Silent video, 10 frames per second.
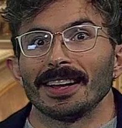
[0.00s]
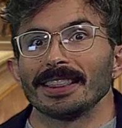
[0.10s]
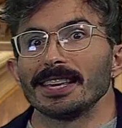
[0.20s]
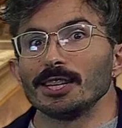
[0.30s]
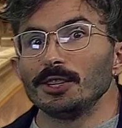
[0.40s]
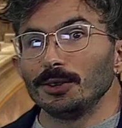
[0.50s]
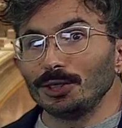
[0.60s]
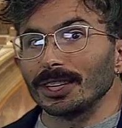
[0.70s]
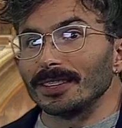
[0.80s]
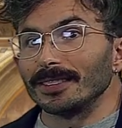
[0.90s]
The
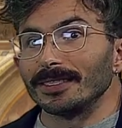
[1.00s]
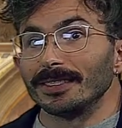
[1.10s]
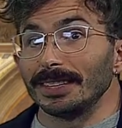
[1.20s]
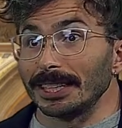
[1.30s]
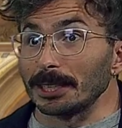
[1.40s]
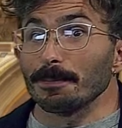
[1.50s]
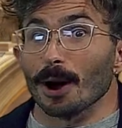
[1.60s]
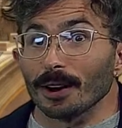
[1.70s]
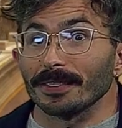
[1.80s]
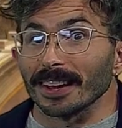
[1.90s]
illusion isn't
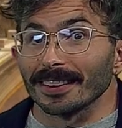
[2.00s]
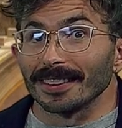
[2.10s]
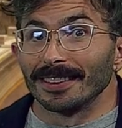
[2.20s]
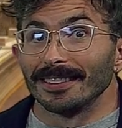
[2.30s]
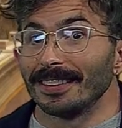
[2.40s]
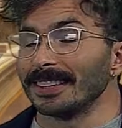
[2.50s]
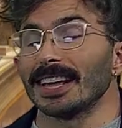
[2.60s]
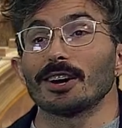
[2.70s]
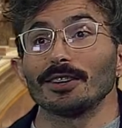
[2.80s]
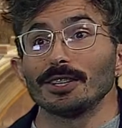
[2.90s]
perfect, and
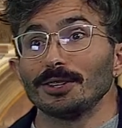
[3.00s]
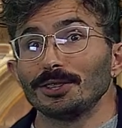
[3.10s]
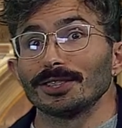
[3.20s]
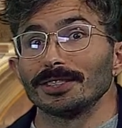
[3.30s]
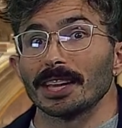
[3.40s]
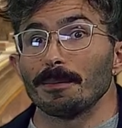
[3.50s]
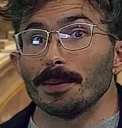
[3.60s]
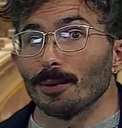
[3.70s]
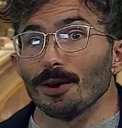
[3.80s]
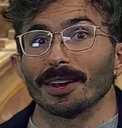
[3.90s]
like all illusions, it can be
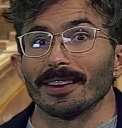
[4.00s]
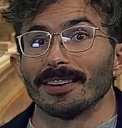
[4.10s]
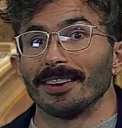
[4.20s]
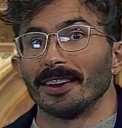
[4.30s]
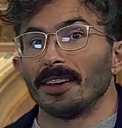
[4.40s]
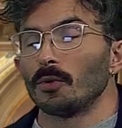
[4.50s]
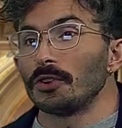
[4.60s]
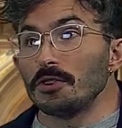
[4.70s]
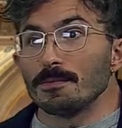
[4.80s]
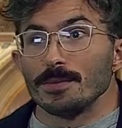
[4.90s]
broken. When
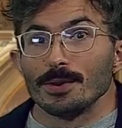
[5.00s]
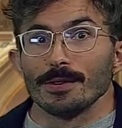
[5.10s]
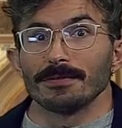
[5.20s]
you move